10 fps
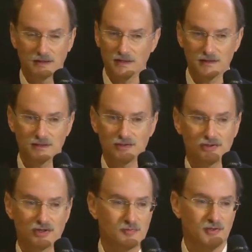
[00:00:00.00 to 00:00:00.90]
is this
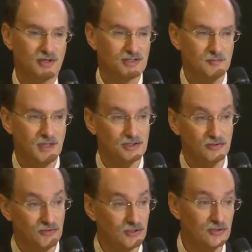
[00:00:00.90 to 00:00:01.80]
just because it makes you
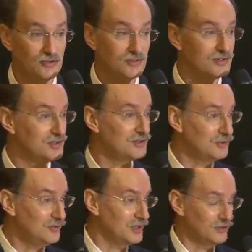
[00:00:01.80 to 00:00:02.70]
feel good or does it
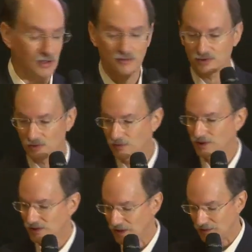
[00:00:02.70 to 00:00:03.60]
do anything? So we
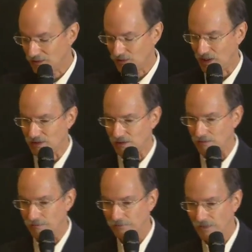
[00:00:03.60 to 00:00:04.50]
decided to test it.
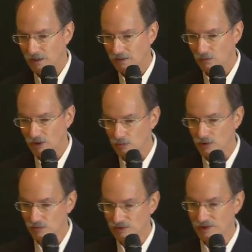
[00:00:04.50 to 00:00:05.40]
the way it
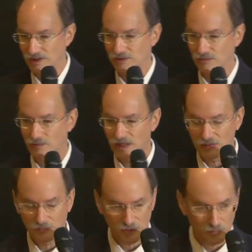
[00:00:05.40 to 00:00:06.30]
worked was this we made
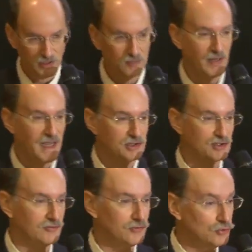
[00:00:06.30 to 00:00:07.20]
a, a big batch
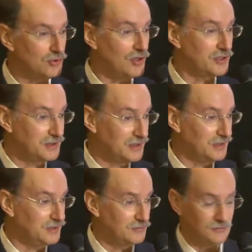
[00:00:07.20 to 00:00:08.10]
of oolong
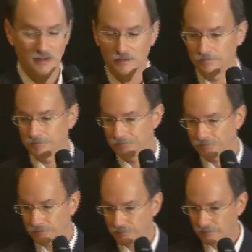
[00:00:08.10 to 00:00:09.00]
tea,
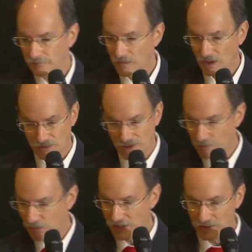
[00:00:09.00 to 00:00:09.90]

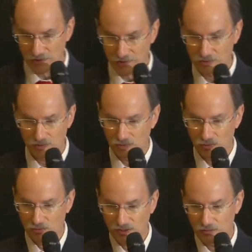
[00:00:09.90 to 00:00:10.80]
separated it into
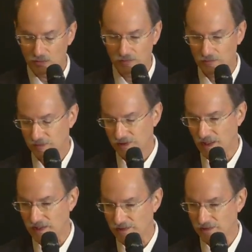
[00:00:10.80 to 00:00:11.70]
two equal
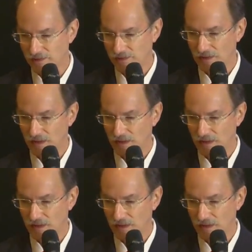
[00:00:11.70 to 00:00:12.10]
sizes,